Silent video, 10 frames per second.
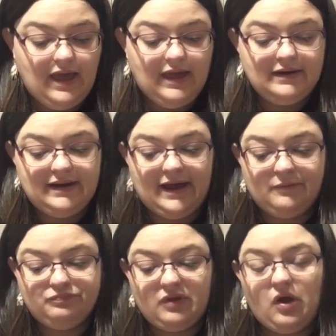Now,
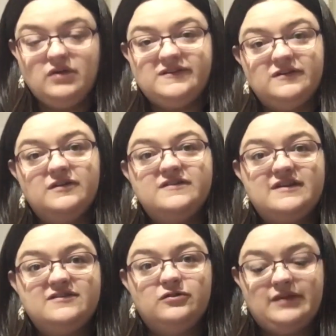as soon as I
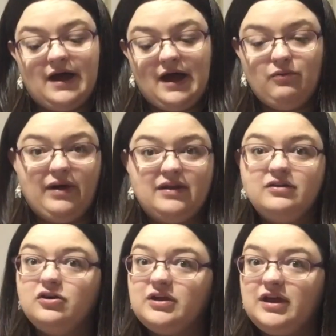saw that, I went
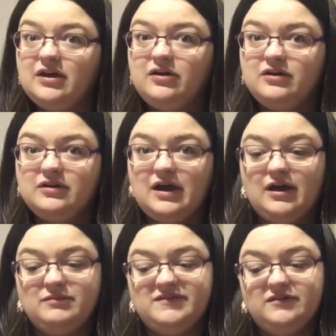looking on
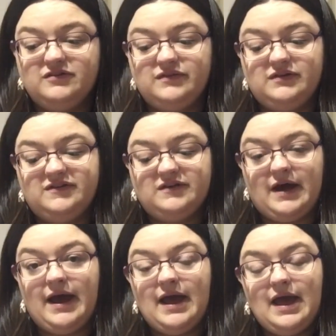Silks For You
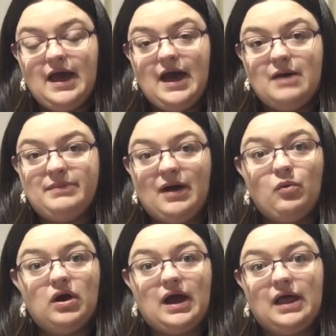site about
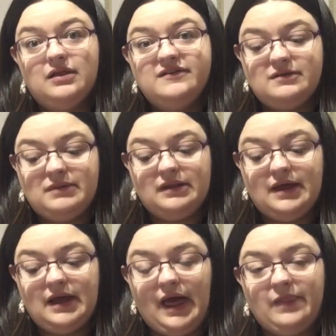what colours I might like,
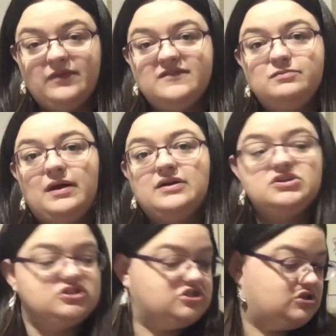and this one
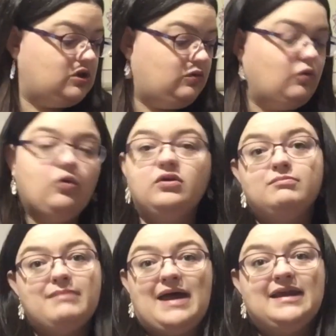just
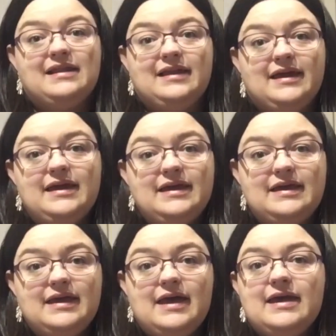automatically
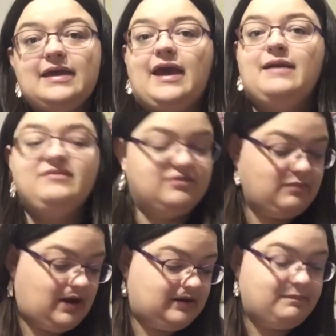came to
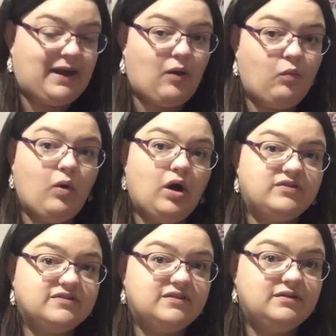mind about
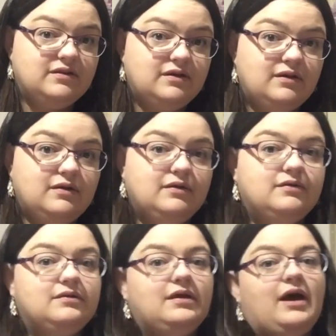what
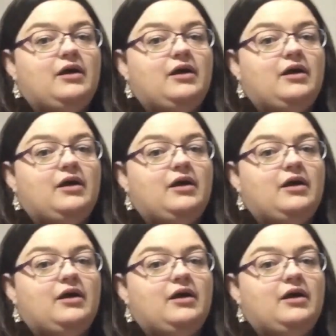I